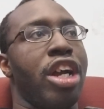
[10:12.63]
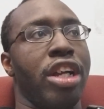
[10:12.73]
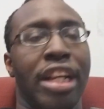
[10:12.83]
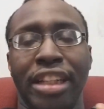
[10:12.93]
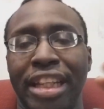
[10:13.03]

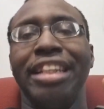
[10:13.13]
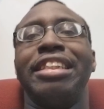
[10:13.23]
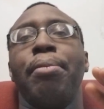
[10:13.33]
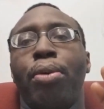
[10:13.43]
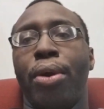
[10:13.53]
the
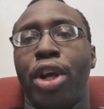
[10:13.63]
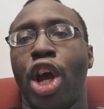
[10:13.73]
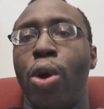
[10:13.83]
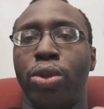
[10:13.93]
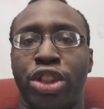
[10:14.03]
temporary
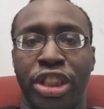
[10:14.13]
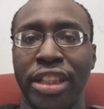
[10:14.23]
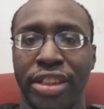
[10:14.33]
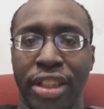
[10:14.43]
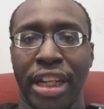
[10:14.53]
code
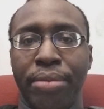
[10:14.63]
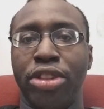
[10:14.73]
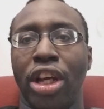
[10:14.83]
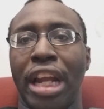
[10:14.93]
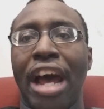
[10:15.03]
sent to them
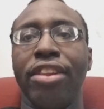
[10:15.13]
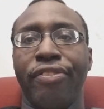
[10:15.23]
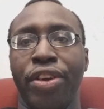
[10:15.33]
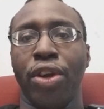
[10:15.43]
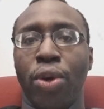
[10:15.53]
to allow the
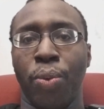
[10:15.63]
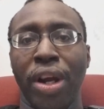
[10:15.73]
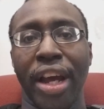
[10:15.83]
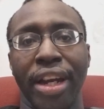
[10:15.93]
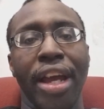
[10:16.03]
vehicle to
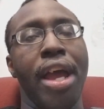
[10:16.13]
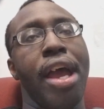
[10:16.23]
run.